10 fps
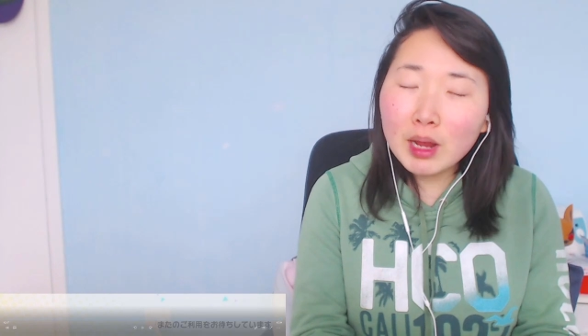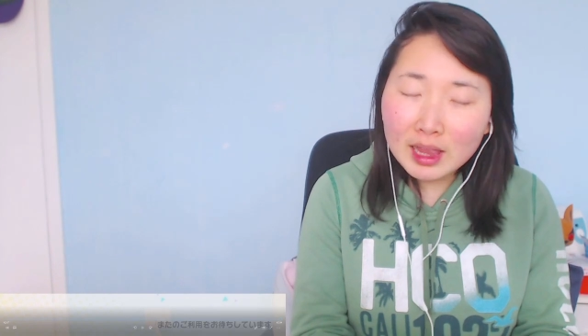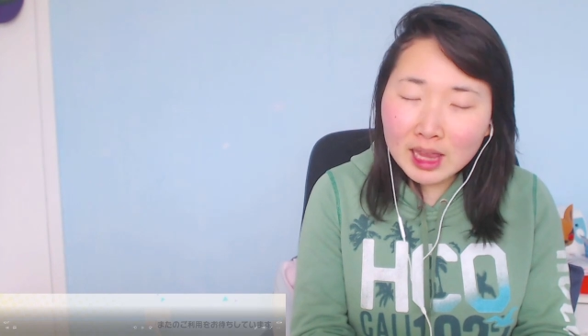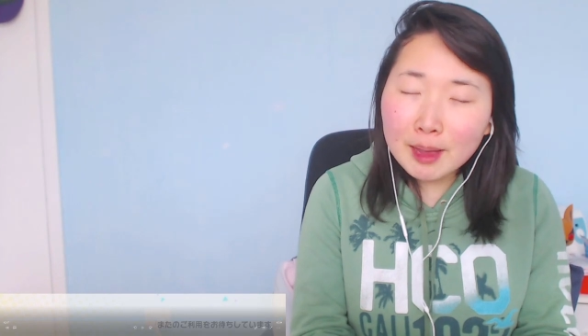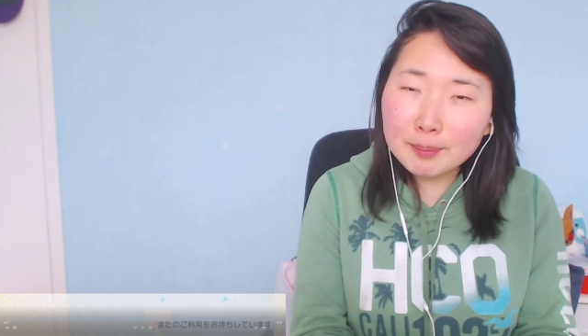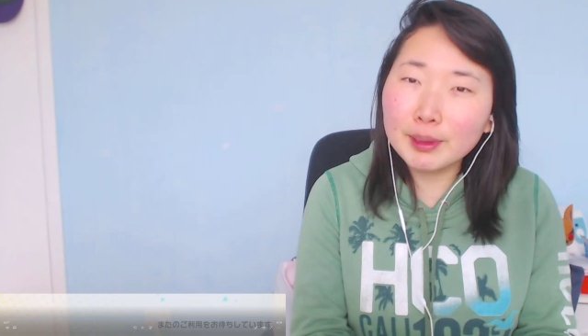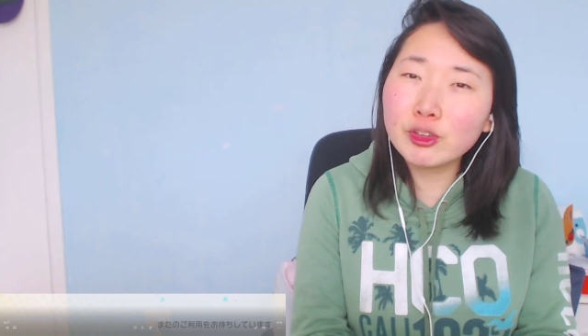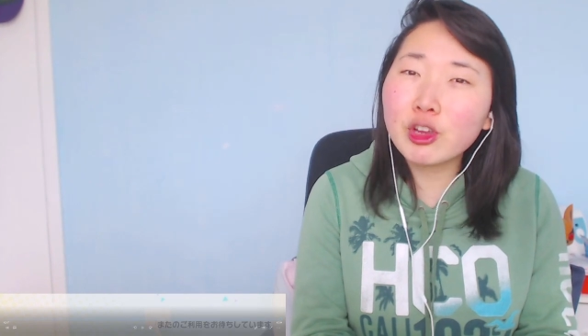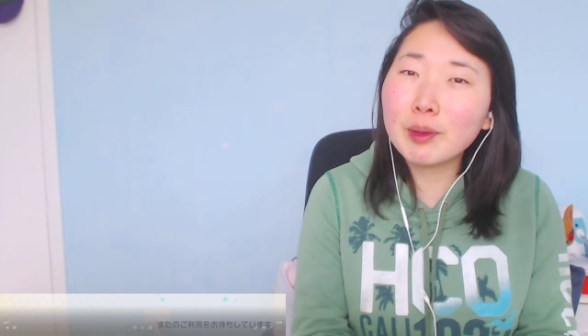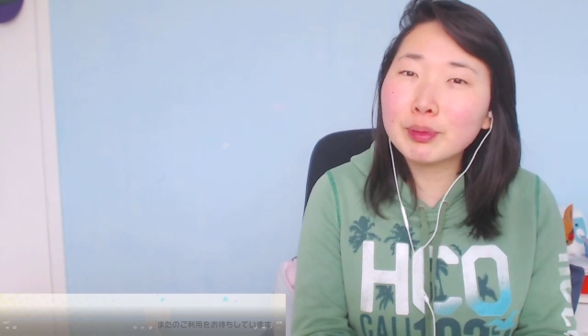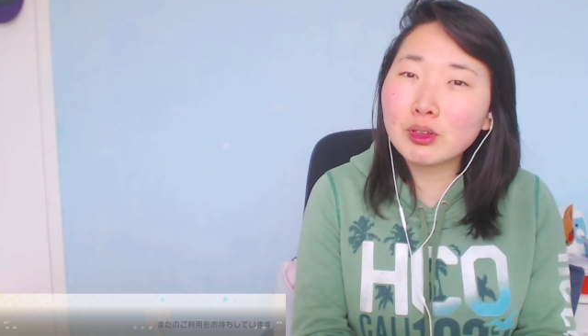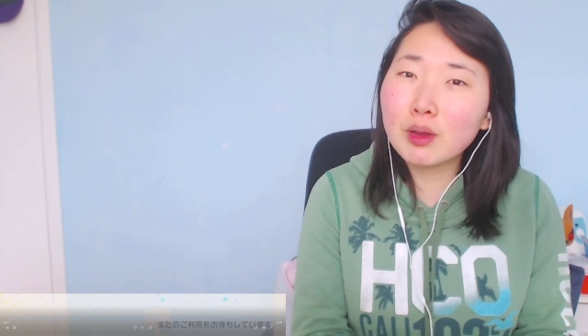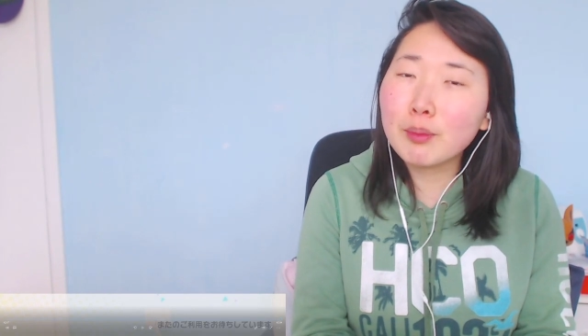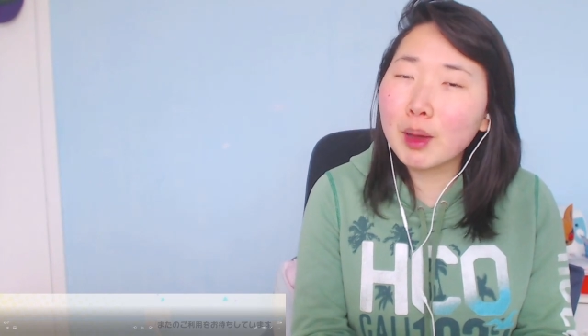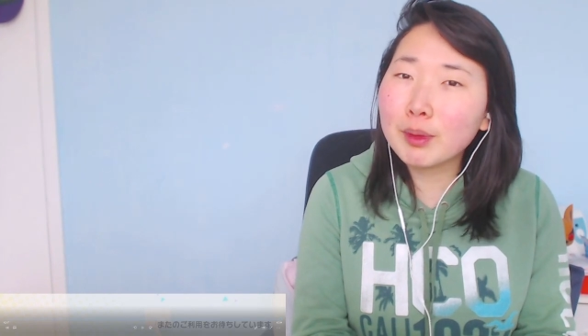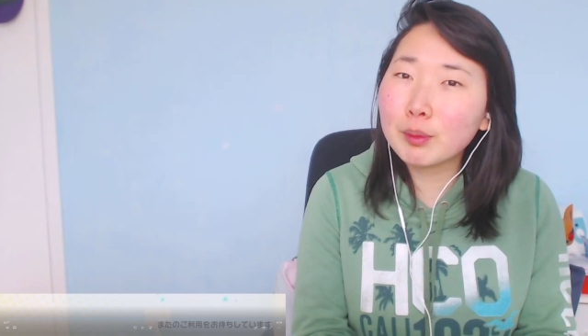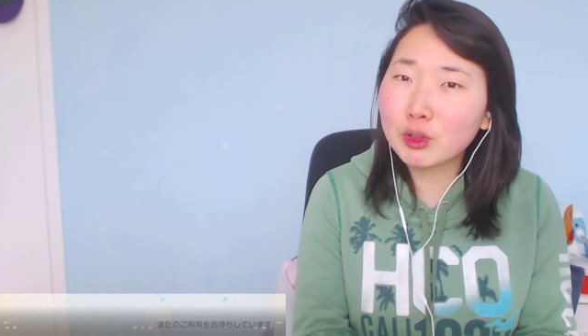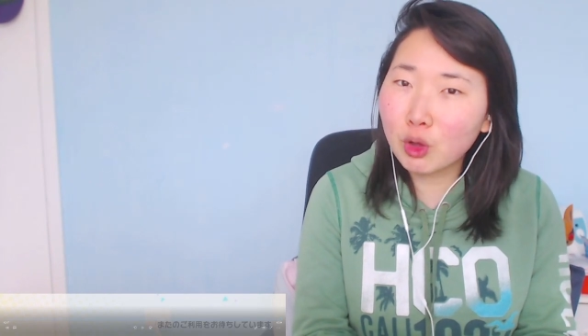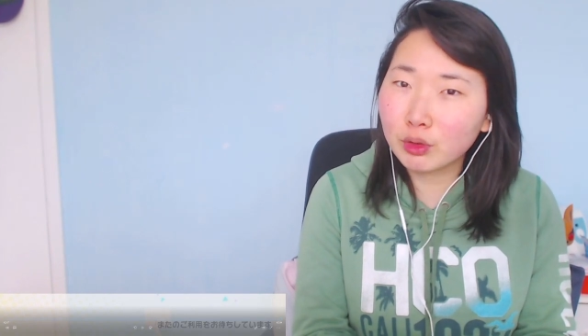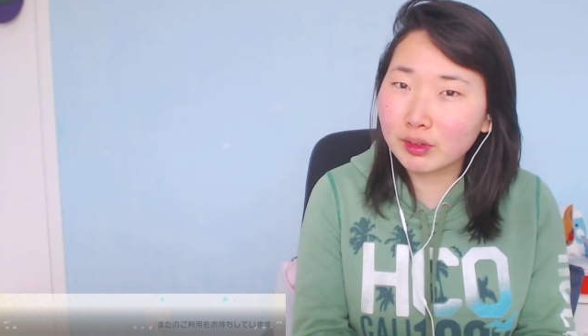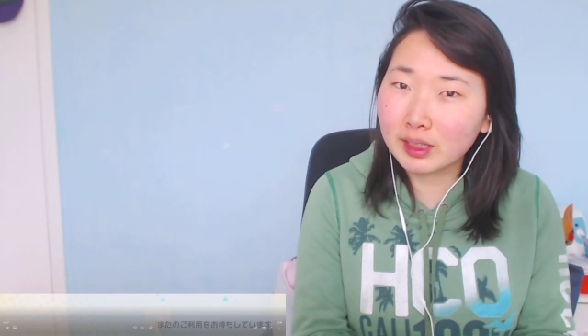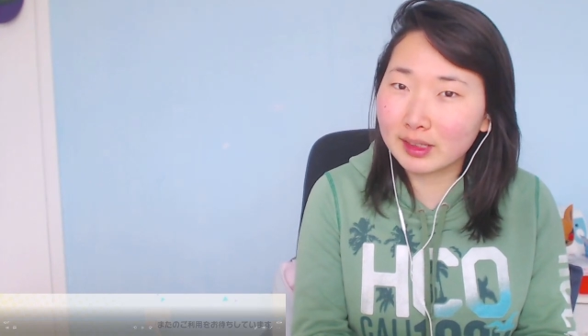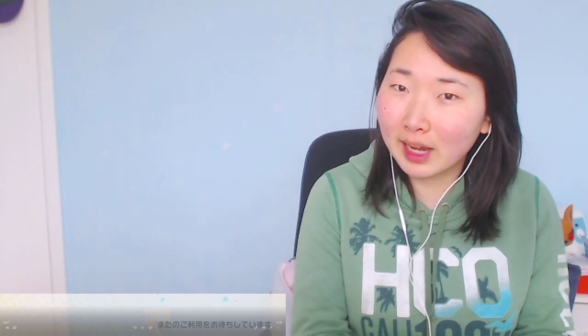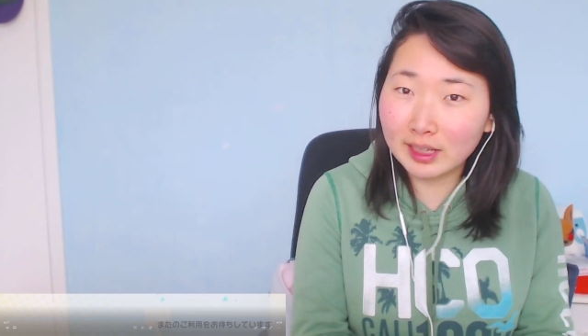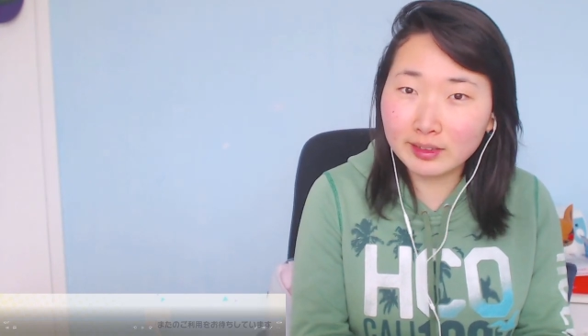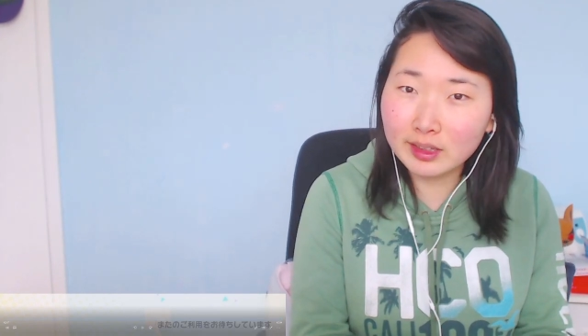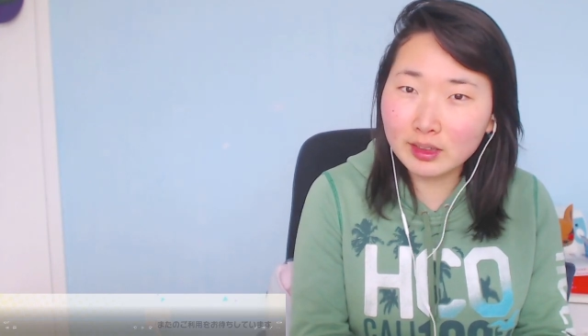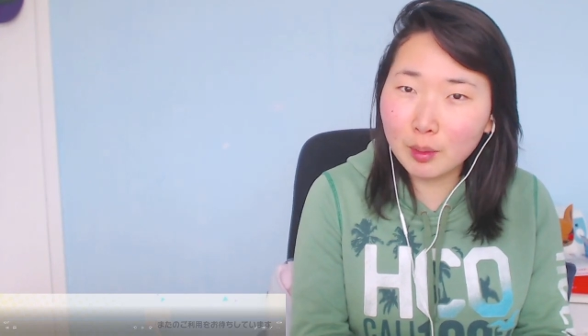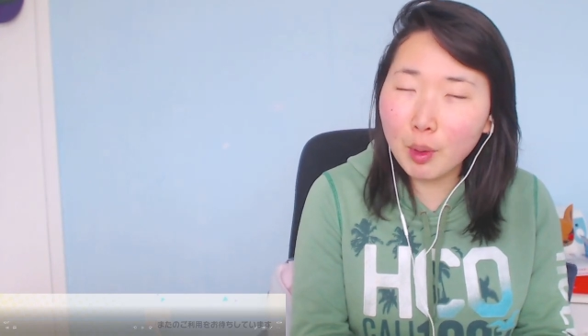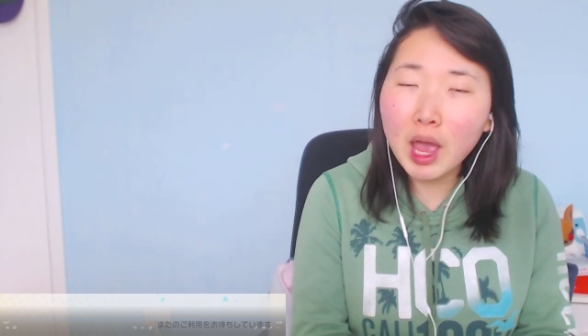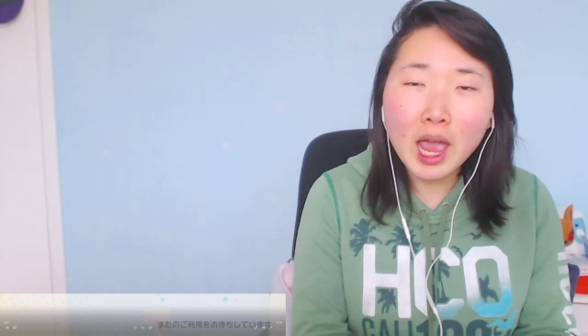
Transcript: in that beach episode, Mami was constantly texting someone,